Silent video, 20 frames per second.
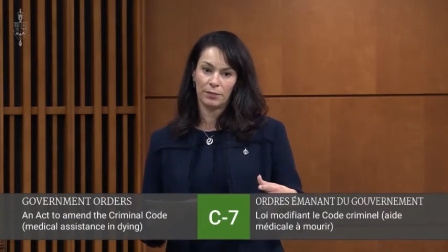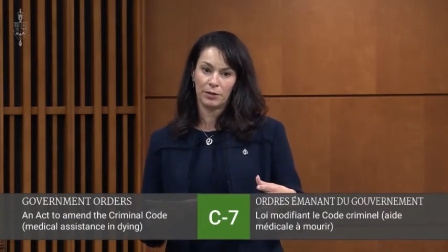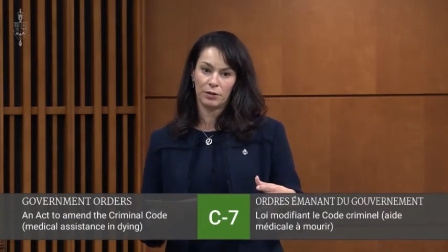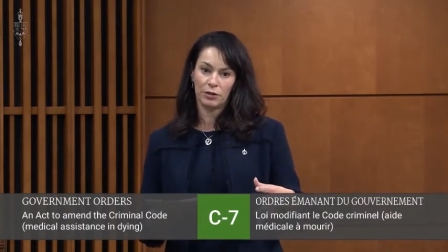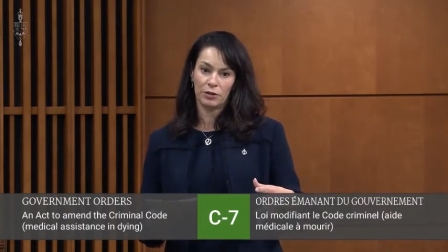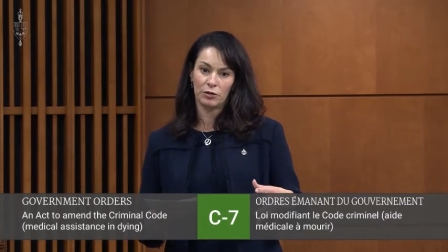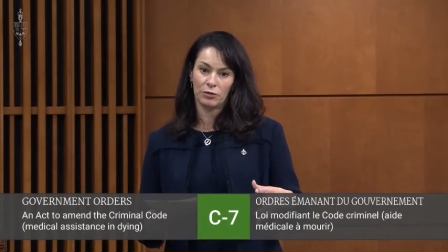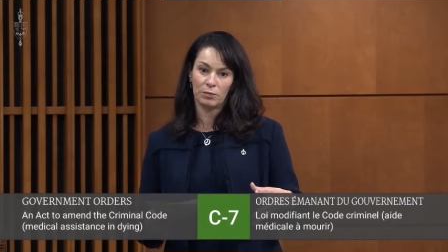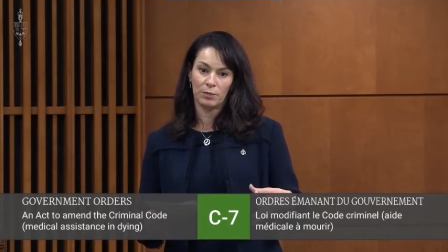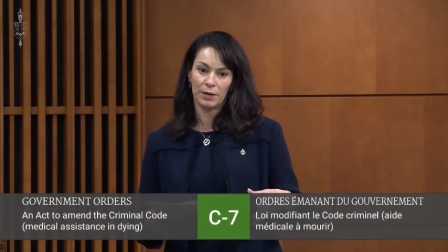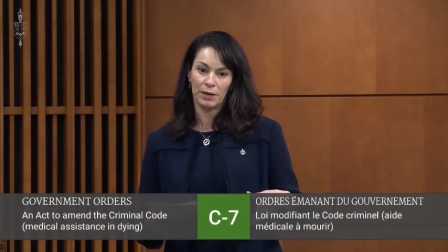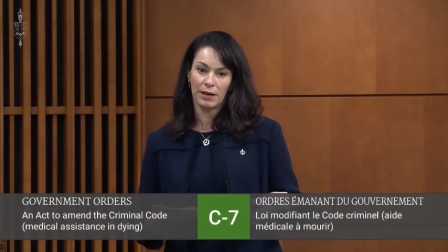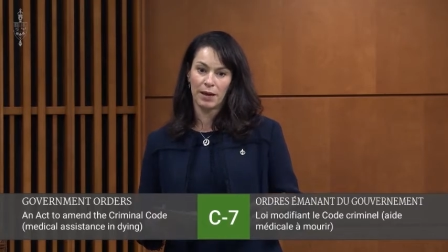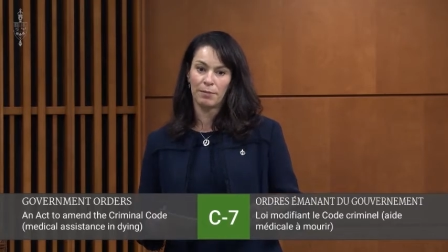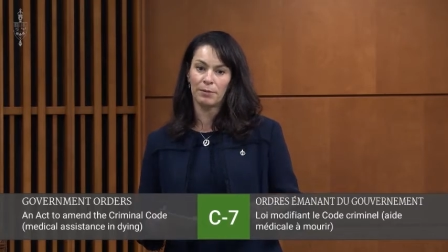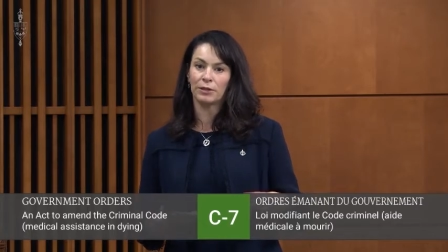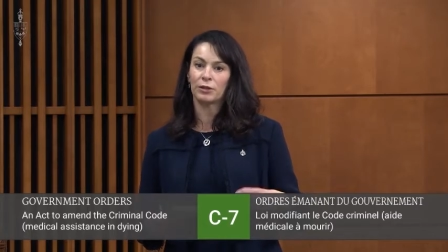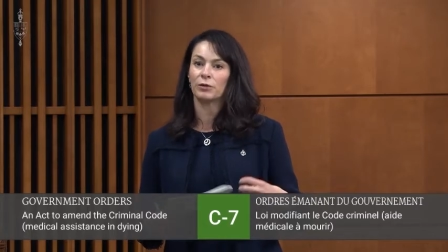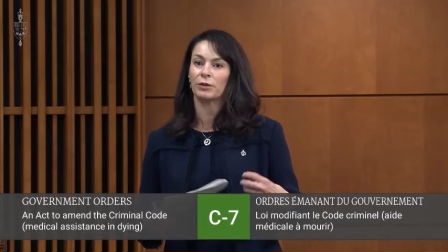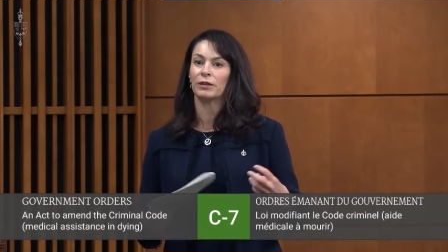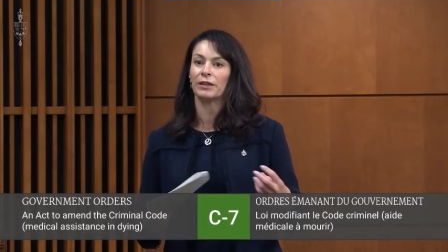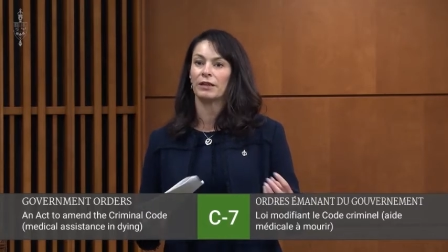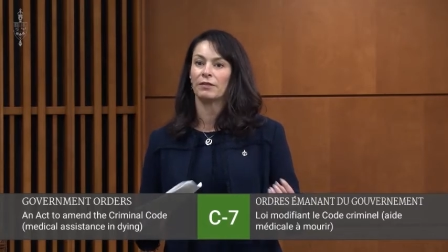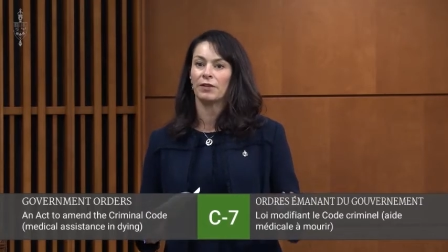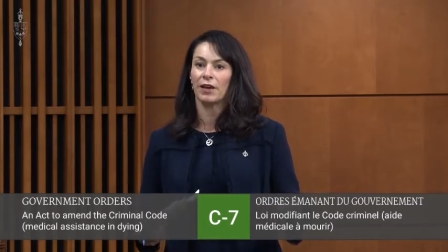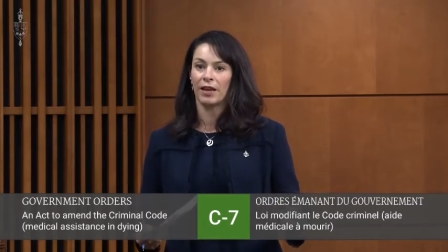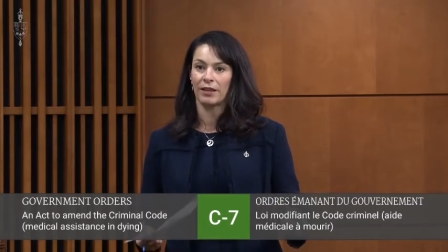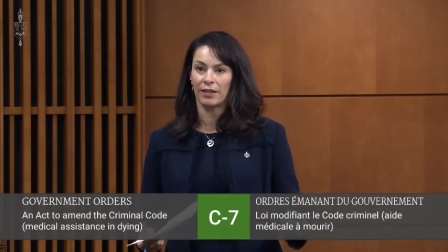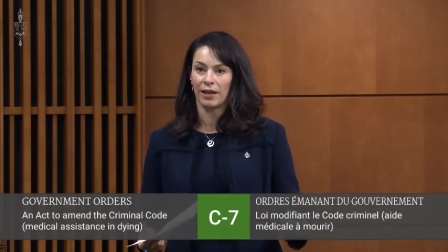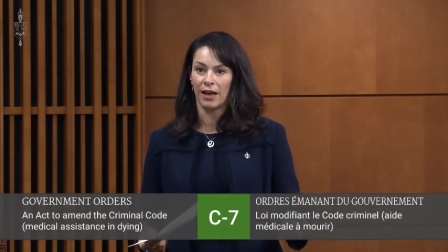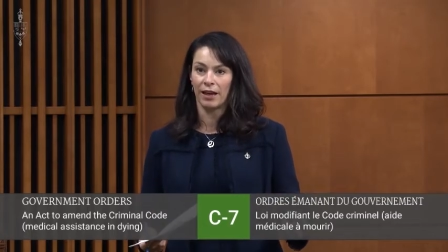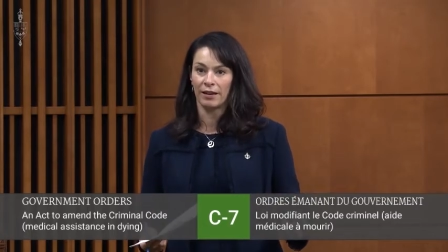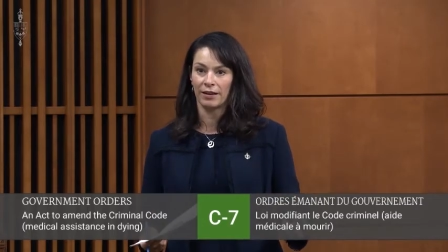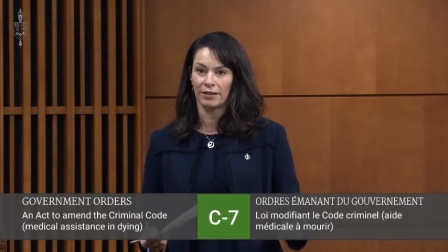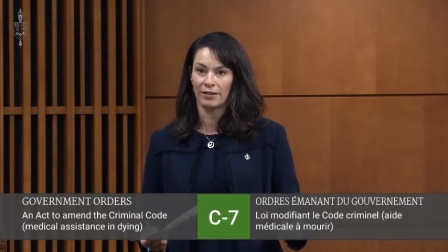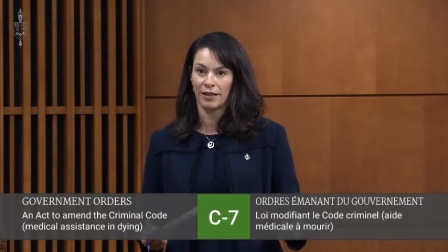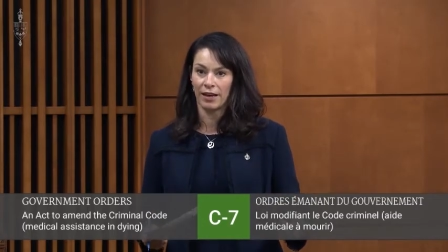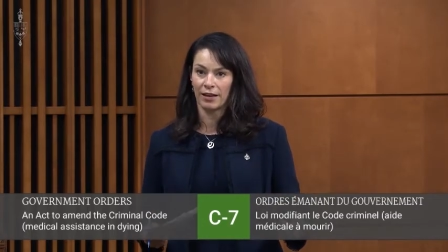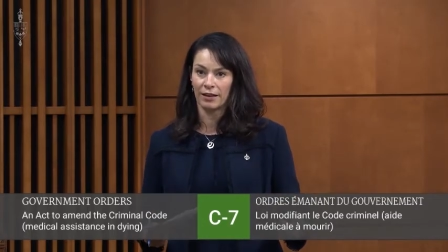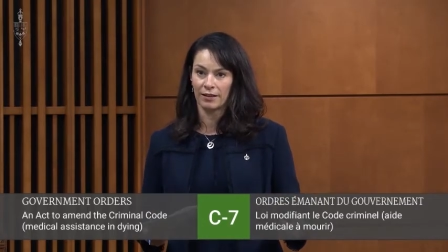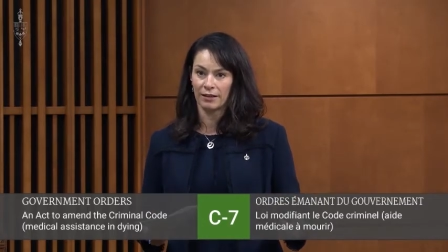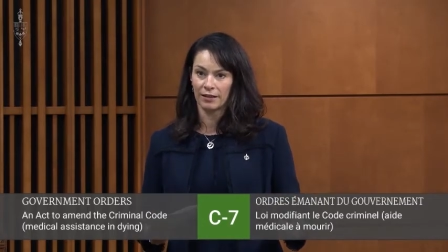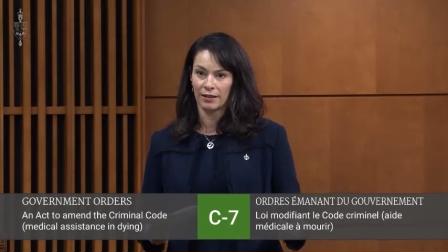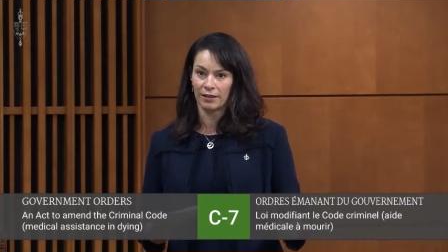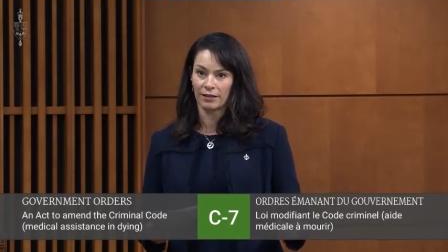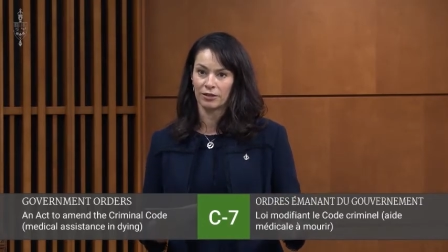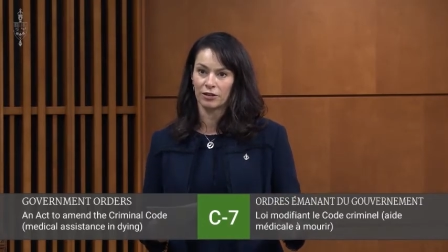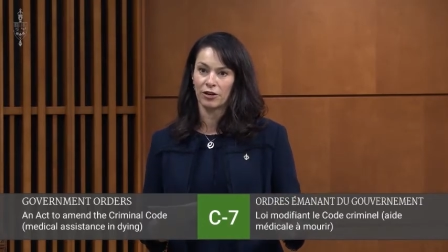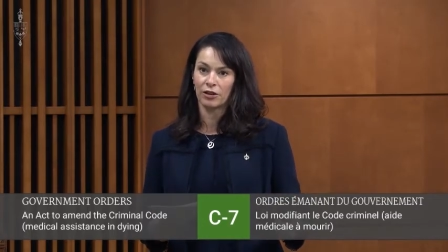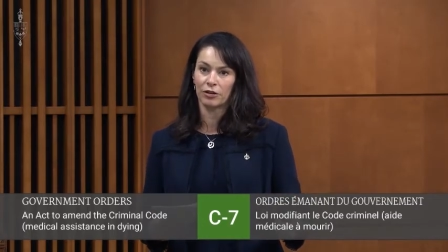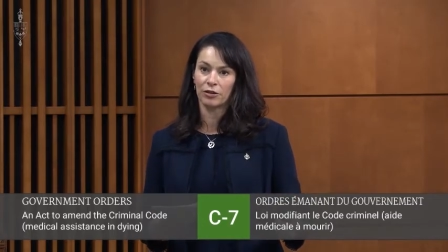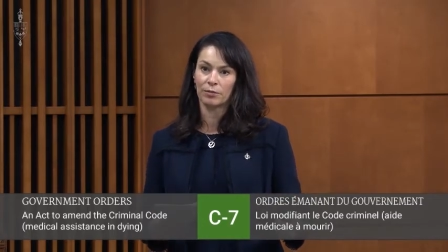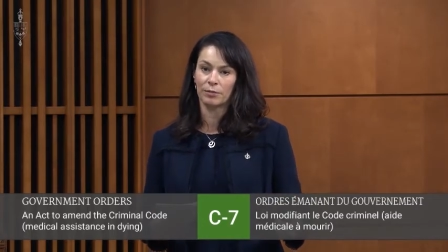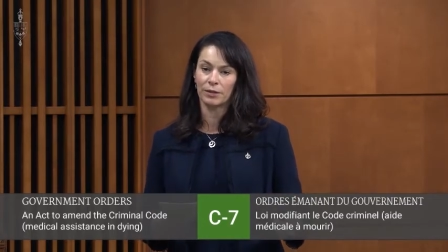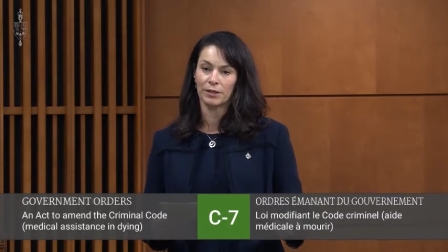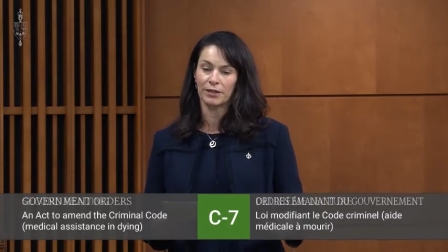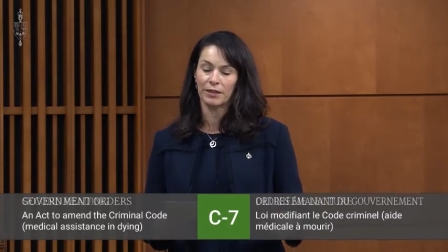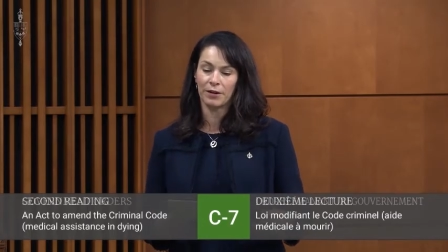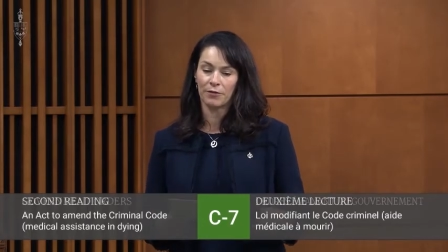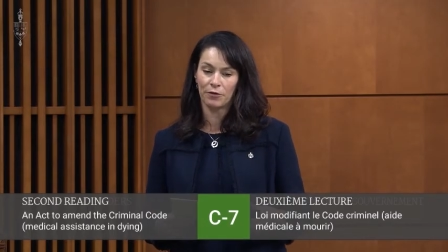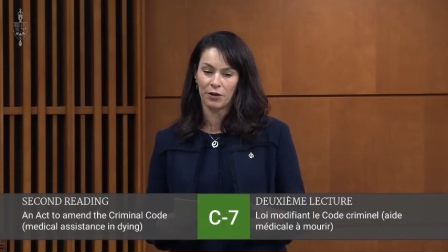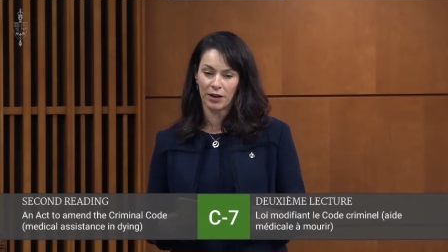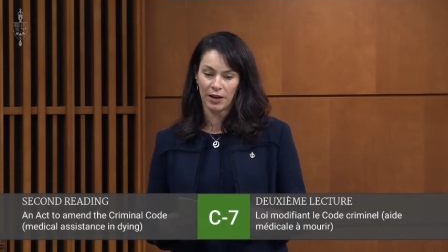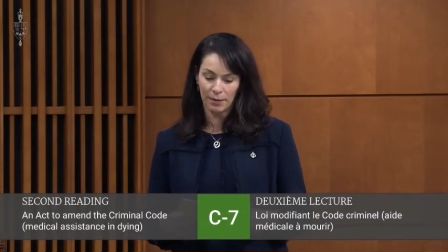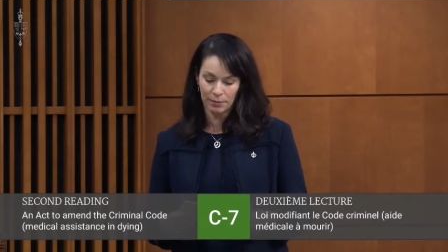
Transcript: to be able to alleviate that, that intolerable suffering.